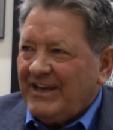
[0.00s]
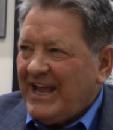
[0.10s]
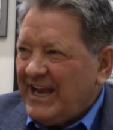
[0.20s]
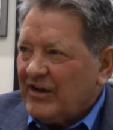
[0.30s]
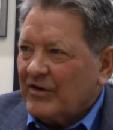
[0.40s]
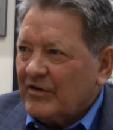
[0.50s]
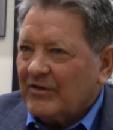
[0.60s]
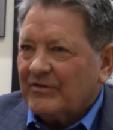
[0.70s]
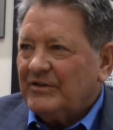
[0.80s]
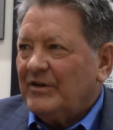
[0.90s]

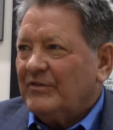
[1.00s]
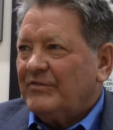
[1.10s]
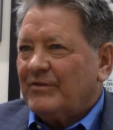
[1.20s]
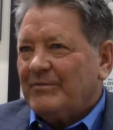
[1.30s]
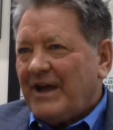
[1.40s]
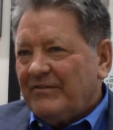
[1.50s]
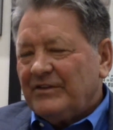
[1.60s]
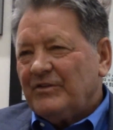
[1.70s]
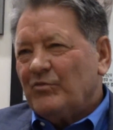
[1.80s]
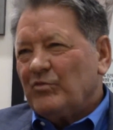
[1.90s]
anger, you know, from
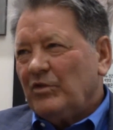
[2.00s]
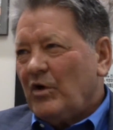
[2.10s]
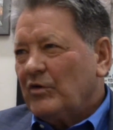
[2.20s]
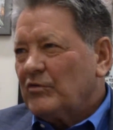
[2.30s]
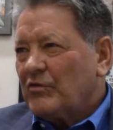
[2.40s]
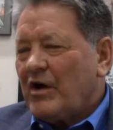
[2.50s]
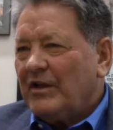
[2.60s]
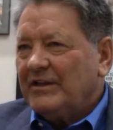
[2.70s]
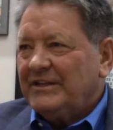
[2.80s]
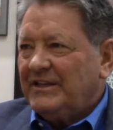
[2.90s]
having to low
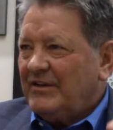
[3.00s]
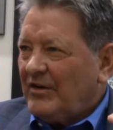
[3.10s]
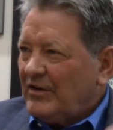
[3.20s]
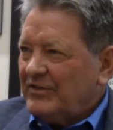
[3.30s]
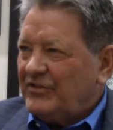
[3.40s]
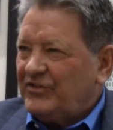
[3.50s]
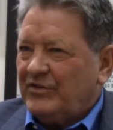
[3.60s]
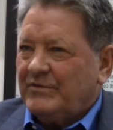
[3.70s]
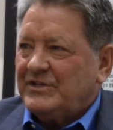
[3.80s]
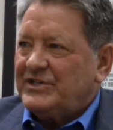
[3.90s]
crawl and all this
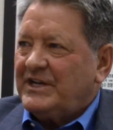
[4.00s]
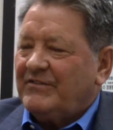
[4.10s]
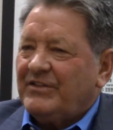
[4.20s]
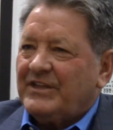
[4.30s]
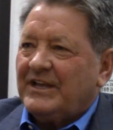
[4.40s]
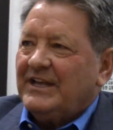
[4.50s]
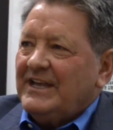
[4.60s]
sewage and everything,